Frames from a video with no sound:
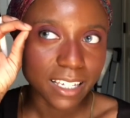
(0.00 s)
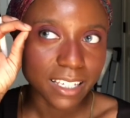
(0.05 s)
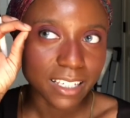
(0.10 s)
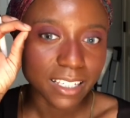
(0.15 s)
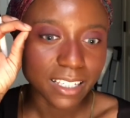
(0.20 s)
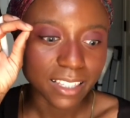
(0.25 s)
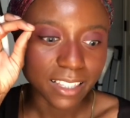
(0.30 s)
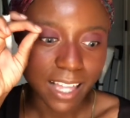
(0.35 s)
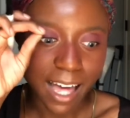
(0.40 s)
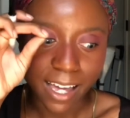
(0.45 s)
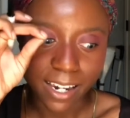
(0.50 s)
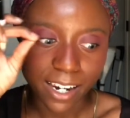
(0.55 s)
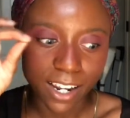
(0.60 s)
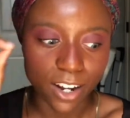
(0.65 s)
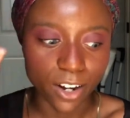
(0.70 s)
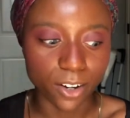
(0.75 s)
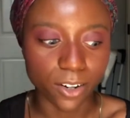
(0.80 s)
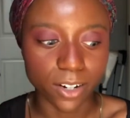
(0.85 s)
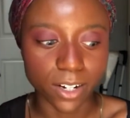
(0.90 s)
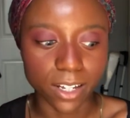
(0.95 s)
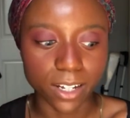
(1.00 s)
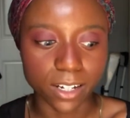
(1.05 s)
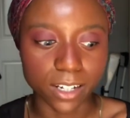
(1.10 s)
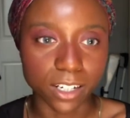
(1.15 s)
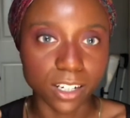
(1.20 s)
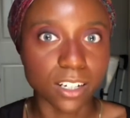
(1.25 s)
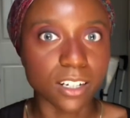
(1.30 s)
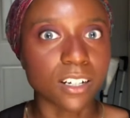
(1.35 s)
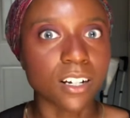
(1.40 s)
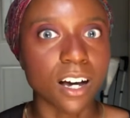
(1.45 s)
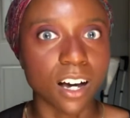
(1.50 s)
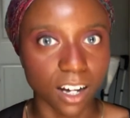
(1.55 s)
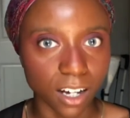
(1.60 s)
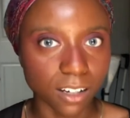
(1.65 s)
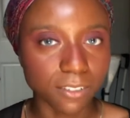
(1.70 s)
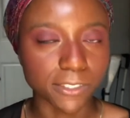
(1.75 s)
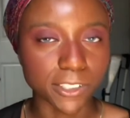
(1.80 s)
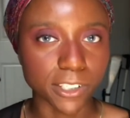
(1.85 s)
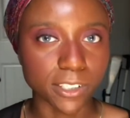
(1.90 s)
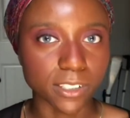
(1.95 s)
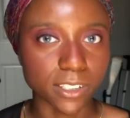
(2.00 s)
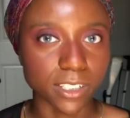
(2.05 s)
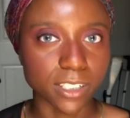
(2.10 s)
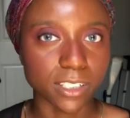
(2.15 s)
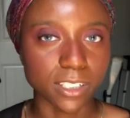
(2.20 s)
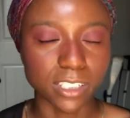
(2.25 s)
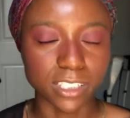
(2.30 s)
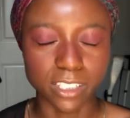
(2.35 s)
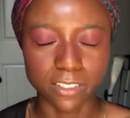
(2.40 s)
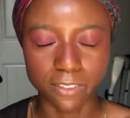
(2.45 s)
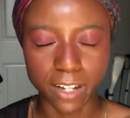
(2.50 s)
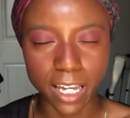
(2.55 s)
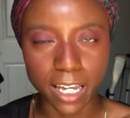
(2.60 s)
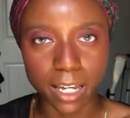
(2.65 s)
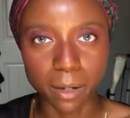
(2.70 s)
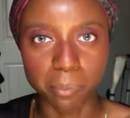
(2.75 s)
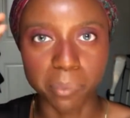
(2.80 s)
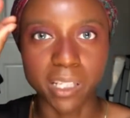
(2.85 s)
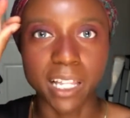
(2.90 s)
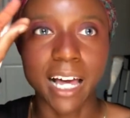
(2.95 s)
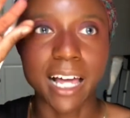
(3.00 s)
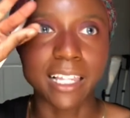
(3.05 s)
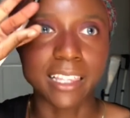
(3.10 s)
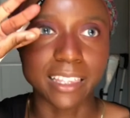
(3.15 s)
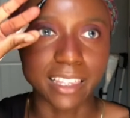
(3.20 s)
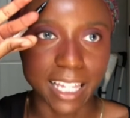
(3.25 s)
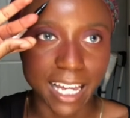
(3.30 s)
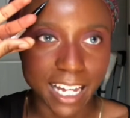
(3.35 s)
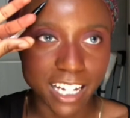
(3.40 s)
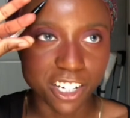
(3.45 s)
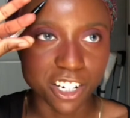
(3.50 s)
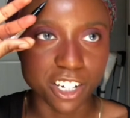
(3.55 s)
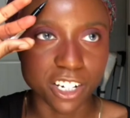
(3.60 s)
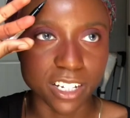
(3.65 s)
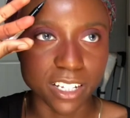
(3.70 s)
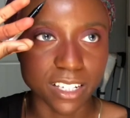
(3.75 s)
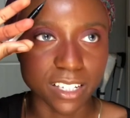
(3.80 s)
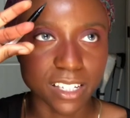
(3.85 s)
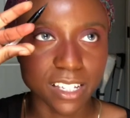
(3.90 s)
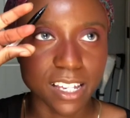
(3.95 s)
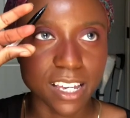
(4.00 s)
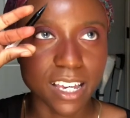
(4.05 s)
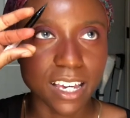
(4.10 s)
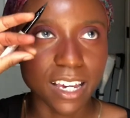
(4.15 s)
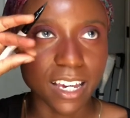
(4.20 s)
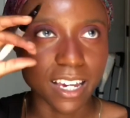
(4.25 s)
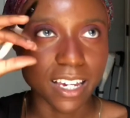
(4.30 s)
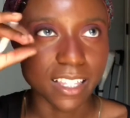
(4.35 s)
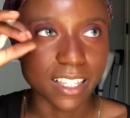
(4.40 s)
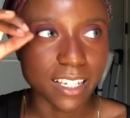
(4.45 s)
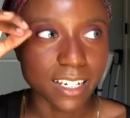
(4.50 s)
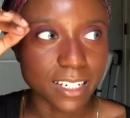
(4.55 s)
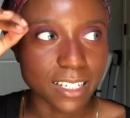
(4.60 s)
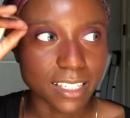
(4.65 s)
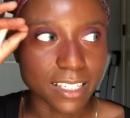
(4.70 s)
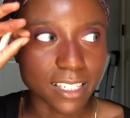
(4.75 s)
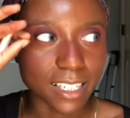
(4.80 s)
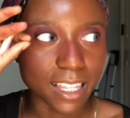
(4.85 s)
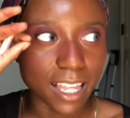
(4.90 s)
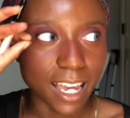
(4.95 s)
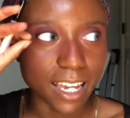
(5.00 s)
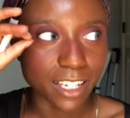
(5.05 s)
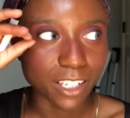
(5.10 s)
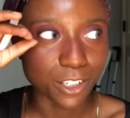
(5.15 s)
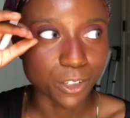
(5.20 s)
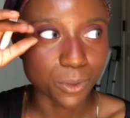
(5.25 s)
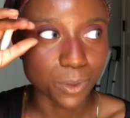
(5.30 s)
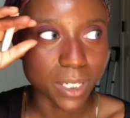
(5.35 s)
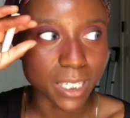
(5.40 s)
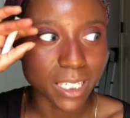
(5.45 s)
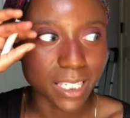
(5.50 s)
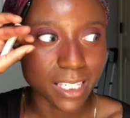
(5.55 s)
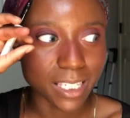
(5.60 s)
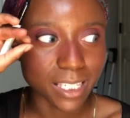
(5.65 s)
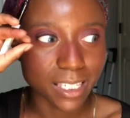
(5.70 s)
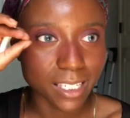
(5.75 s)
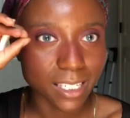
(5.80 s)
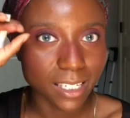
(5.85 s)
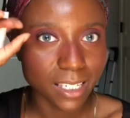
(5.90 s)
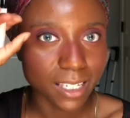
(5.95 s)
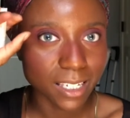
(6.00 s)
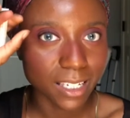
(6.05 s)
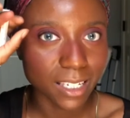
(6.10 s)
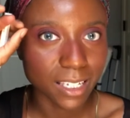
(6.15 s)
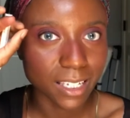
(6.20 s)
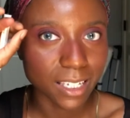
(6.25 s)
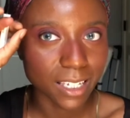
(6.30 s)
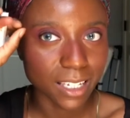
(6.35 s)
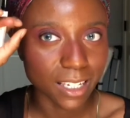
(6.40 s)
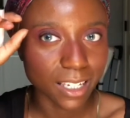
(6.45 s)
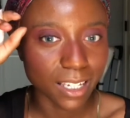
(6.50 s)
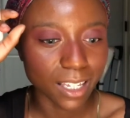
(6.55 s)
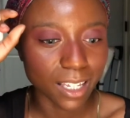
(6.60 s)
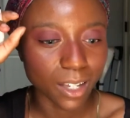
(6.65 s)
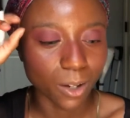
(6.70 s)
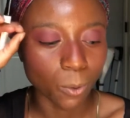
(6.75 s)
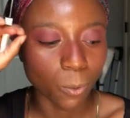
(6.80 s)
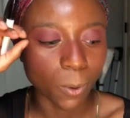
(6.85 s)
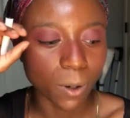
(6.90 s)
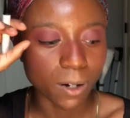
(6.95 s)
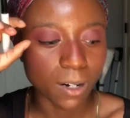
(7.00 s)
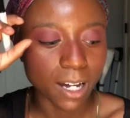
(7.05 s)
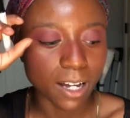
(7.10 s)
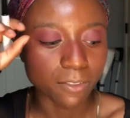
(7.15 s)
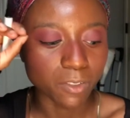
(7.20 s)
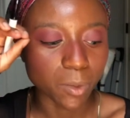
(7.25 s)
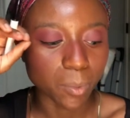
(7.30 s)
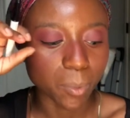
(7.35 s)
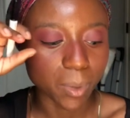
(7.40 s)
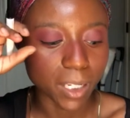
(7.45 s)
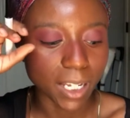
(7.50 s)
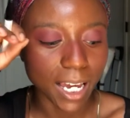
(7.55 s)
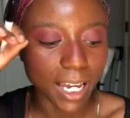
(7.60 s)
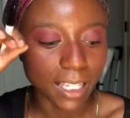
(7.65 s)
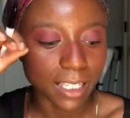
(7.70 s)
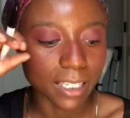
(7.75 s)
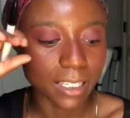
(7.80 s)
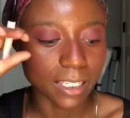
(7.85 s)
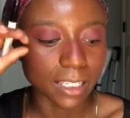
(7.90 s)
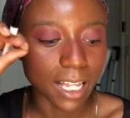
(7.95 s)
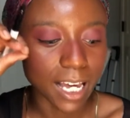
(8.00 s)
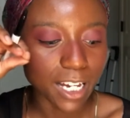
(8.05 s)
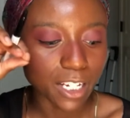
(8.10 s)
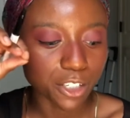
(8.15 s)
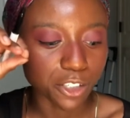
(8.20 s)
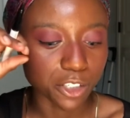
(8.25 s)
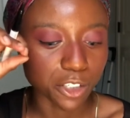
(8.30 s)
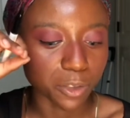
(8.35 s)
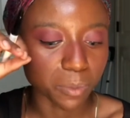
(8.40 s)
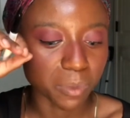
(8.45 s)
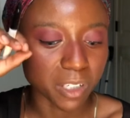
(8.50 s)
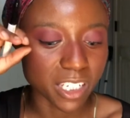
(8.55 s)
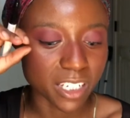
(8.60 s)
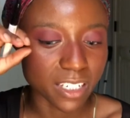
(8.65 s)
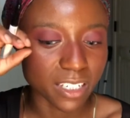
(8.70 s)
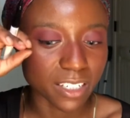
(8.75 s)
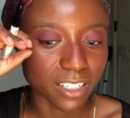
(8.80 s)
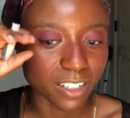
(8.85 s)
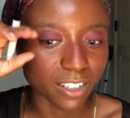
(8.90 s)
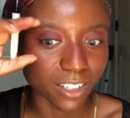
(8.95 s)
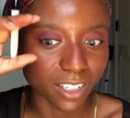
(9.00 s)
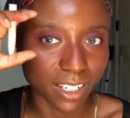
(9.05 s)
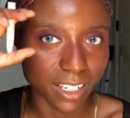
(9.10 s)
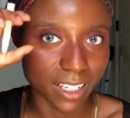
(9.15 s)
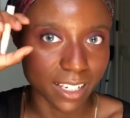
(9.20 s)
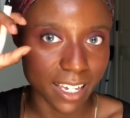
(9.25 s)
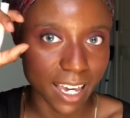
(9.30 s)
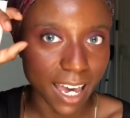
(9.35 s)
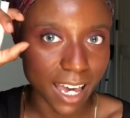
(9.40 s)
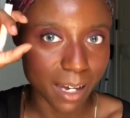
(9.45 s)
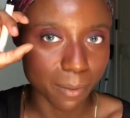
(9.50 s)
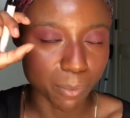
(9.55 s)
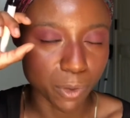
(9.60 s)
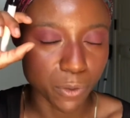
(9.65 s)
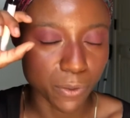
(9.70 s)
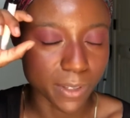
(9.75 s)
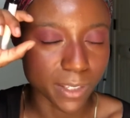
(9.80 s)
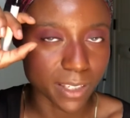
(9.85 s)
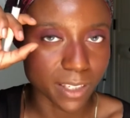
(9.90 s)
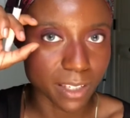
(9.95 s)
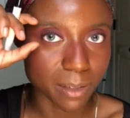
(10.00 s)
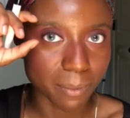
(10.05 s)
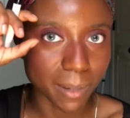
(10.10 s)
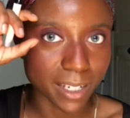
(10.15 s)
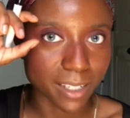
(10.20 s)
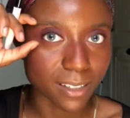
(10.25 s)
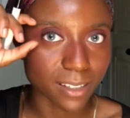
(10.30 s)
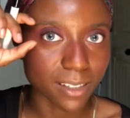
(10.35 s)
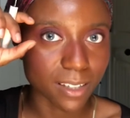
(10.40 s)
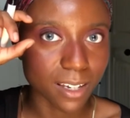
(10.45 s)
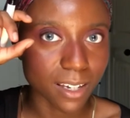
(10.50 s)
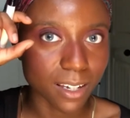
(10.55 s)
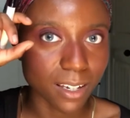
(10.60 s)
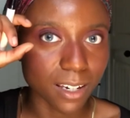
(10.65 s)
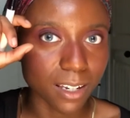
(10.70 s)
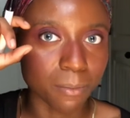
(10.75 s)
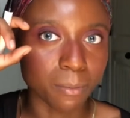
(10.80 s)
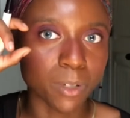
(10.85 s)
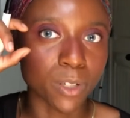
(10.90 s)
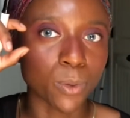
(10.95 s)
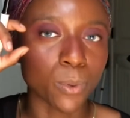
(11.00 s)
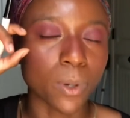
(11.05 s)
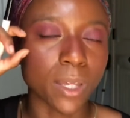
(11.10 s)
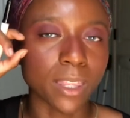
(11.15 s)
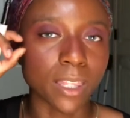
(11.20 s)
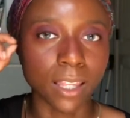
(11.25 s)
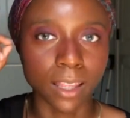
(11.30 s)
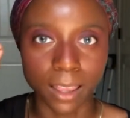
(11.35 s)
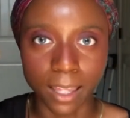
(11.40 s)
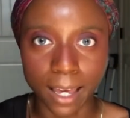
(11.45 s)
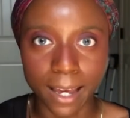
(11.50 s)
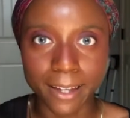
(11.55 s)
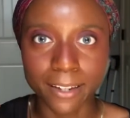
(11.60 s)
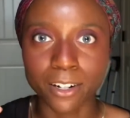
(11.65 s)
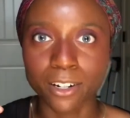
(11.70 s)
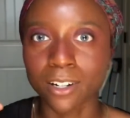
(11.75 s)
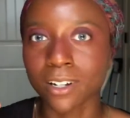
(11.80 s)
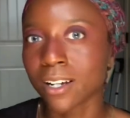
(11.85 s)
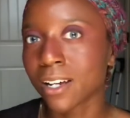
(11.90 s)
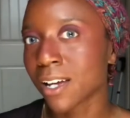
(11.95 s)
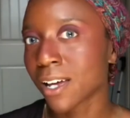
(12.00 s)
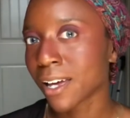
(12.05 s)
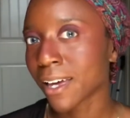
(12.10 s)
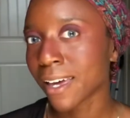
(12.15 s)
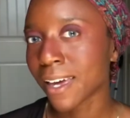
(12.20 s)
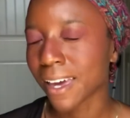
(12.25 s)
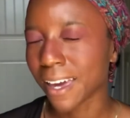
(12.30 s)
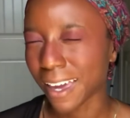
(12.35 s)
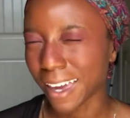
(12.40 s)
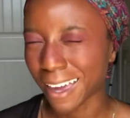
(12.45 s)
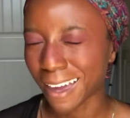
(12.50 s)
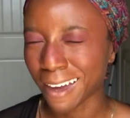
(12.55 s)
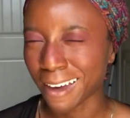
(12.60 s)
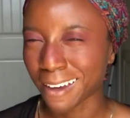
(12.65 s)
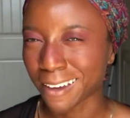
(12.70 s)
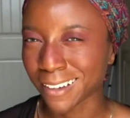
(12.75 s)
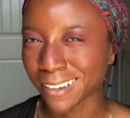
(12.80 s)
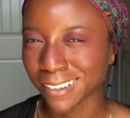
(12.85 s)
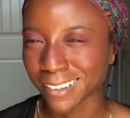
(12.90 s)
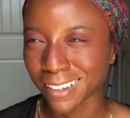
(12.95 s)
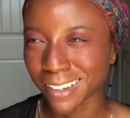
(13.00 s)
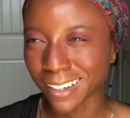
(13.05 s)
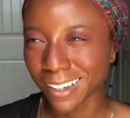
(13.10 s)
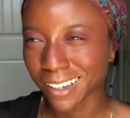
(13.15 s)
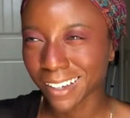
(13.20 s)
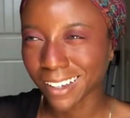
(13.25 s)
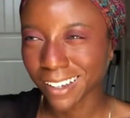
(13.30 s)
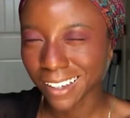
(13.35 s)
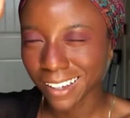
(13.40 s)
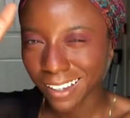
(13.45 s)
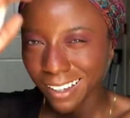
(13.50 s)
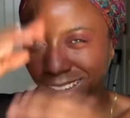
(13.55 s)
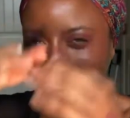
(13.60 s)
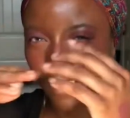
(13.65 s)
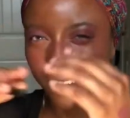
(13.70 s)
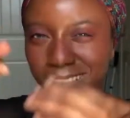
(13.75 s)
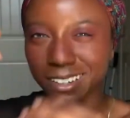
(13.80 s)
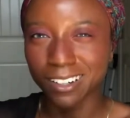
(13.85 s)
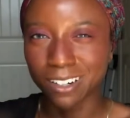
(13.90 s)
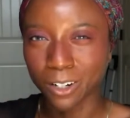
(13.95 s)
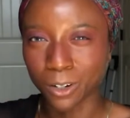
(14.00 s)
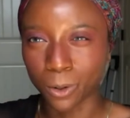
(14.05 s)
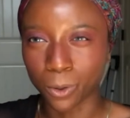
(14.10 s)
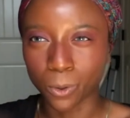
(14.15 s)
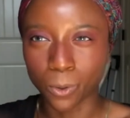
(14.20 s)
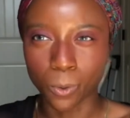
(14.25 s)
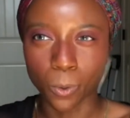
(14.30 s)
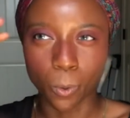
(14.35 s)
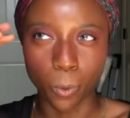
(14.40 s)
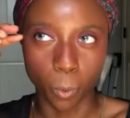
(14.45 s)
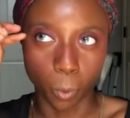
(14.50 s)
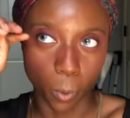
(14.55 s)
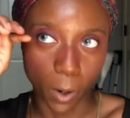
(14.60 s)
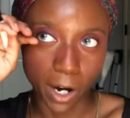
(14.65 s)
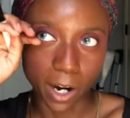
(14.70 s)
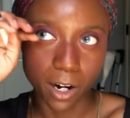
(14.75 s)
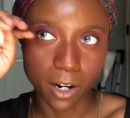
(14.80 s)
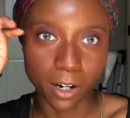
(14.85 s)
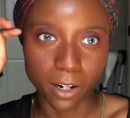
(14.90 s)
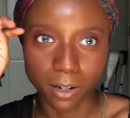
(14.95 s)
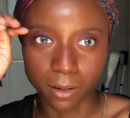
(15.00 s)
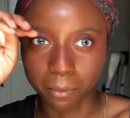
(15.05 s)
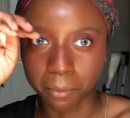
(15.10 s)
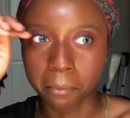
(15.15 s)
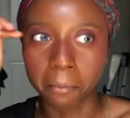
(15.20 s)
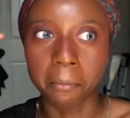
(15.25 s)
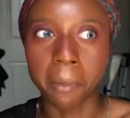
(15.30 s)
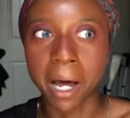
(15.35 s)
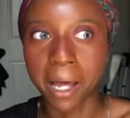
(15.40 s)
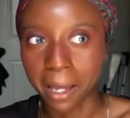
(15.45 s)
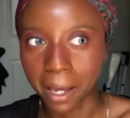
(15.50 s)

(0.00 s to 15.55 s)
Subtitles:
that area covered, because if I apply lashes, then it's like you can see where I've applied the lashes because there's a gap. You can see my skin in between the liner and, you know, where my